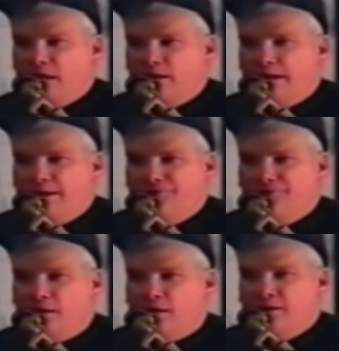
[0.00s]
Rhyolite
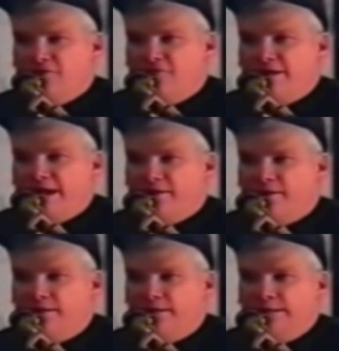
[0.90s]
is a hardened
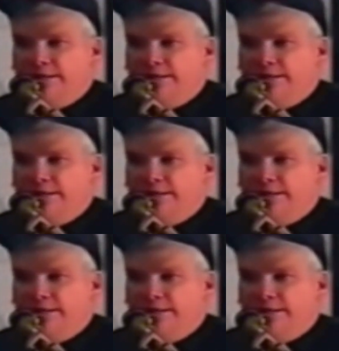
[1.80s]
factor,